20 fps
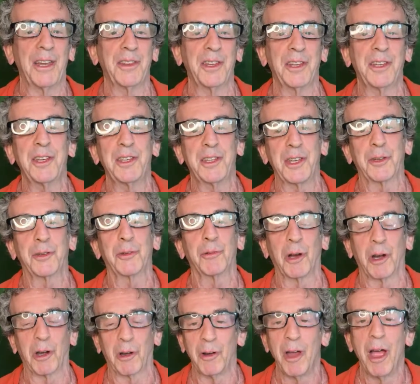This is just
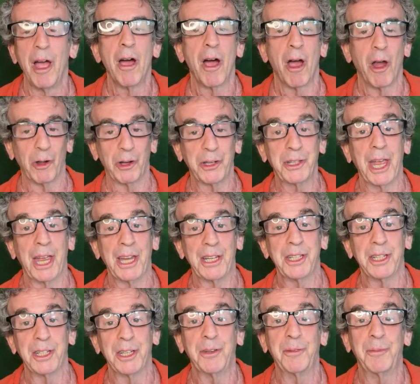where our
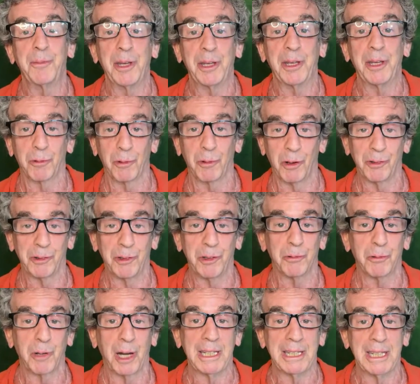attention is being drawn to
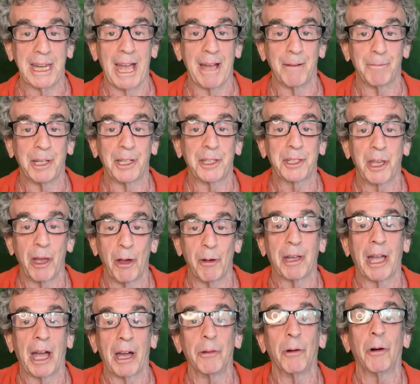right now, but it's going
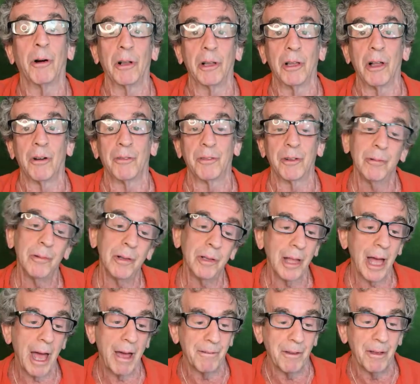on all over. We'll
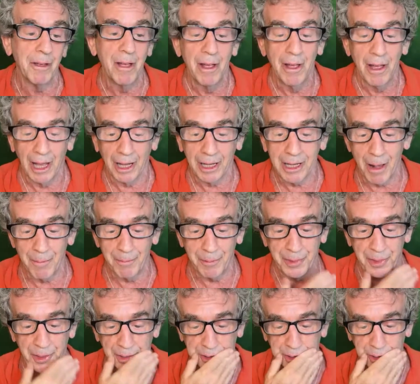have a couple
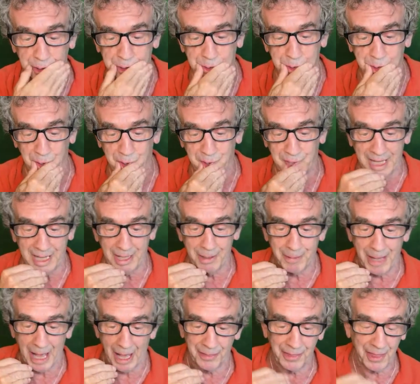things to say
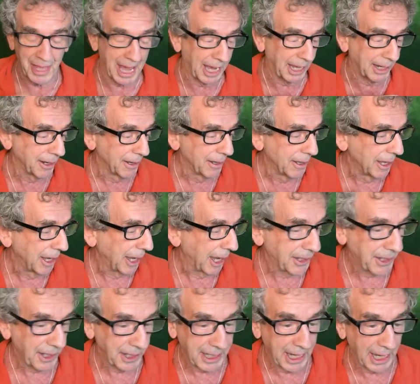about that as
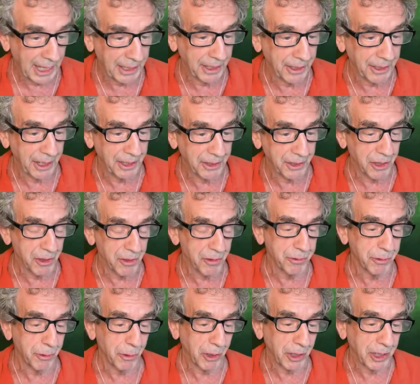I get into the
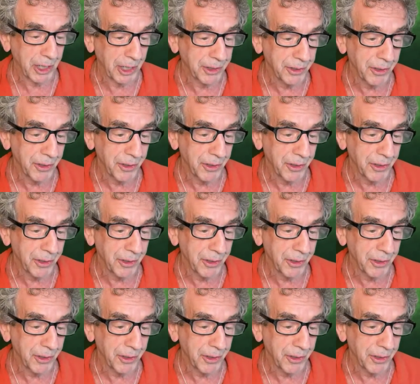forecast.